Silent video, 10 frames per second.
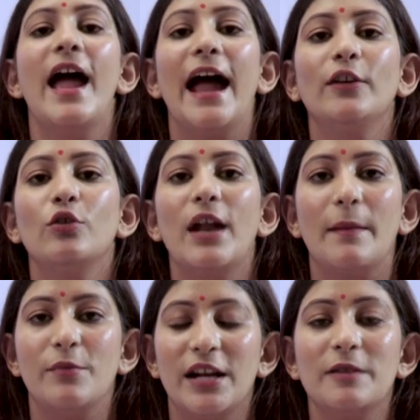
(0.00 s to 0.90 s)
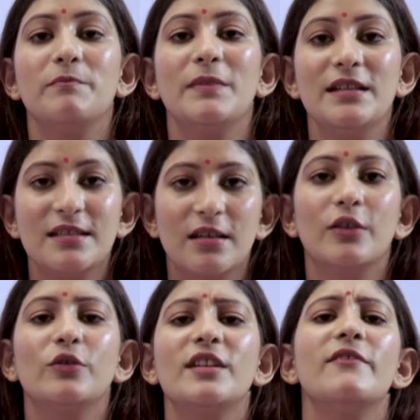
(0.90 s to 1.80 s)
and collaborate means
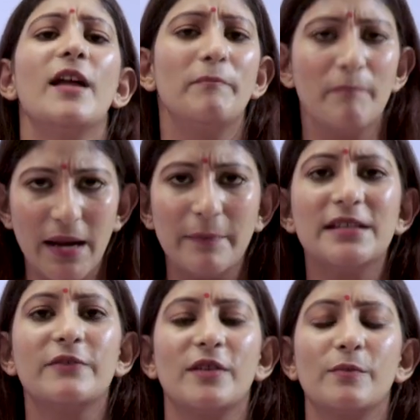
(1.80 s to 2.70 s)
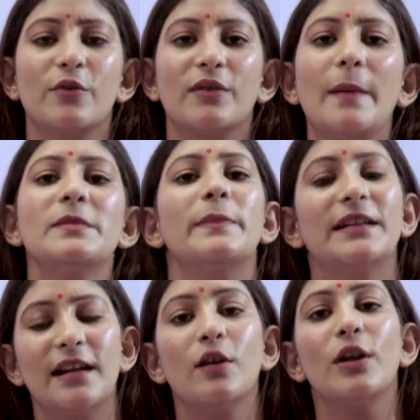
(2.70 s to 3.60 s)
to develop maybe different programs but in a